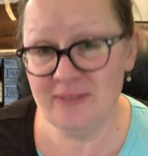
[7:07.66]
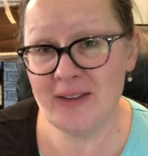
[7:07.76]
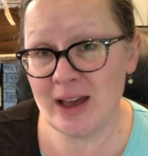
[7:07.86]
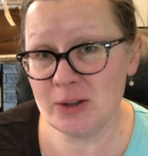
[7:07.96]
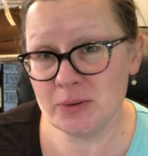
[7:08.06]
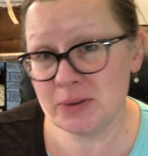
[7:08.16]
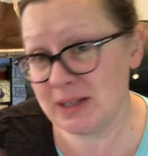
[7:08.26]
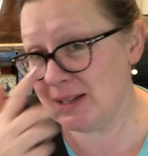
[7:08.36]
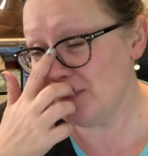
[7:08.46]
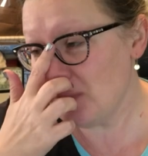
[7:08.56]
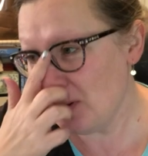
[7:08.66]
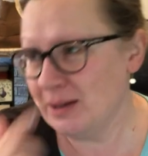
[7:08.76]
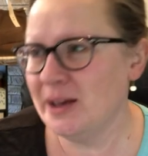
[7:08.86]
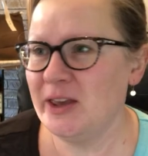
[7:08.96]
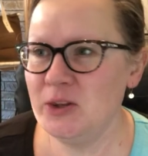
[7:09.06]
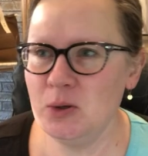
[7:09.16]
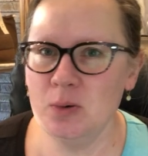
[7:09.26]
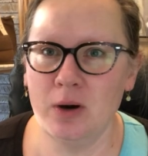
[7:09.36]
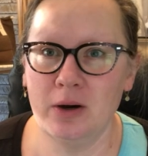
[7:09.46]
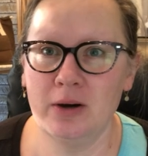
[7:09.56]
Valerie,
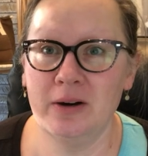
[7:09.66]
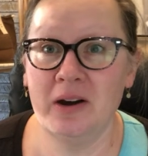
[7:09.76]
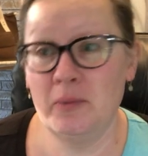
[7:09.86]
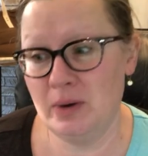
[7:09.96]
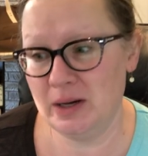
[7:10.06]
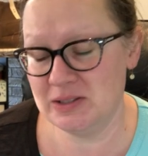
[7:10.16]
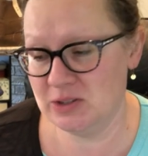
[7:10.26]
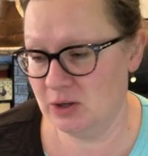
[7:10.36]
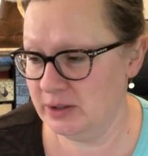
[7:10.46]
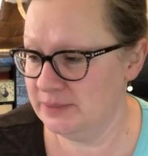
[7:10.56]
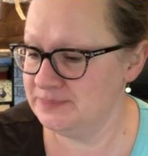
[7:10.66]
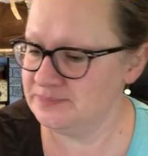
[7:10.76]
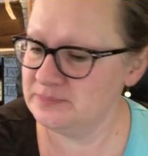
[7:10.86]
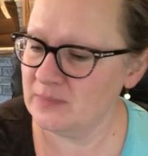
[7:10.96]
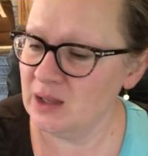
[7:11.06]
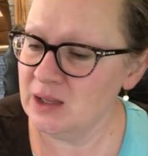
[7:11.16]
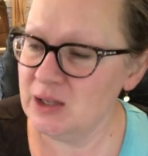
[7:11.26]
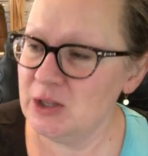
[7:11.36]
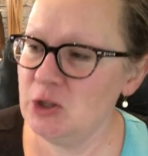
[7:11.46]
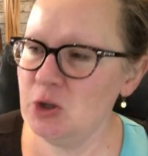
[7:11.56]
you are a rock star.
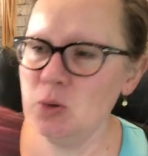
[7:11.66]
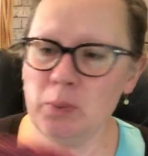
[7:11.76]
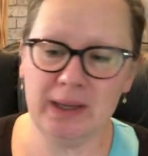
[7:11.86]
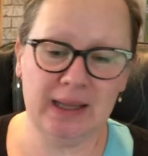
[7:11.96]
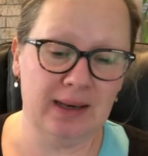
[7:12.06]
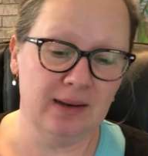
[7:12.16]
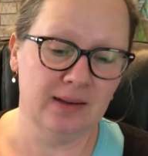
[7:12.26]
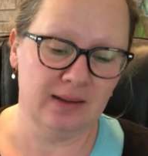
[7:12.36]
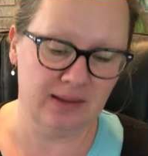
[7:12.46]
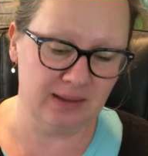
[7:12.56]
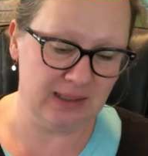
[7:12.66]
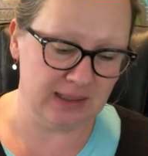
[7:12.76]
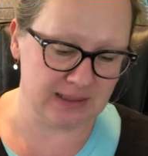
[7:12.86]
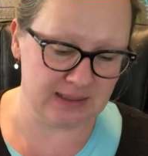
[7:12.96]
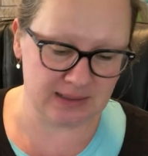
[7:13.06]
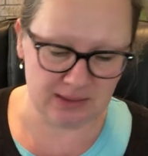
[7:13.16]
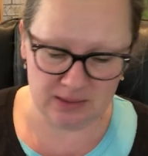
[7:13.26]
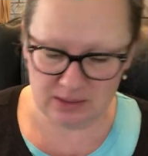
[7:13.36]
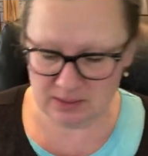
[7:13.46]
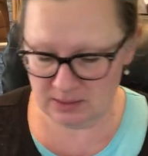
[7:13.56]
You win this
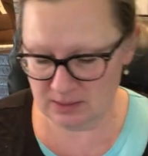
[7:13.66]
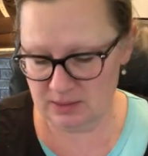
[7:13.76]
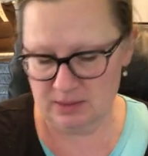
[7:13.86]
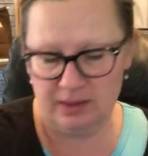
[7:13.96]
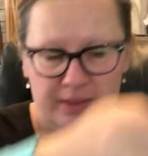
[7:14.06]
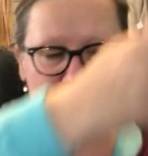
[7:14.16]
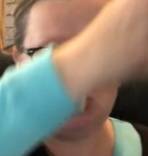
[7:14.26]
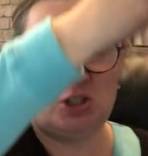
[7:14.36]
the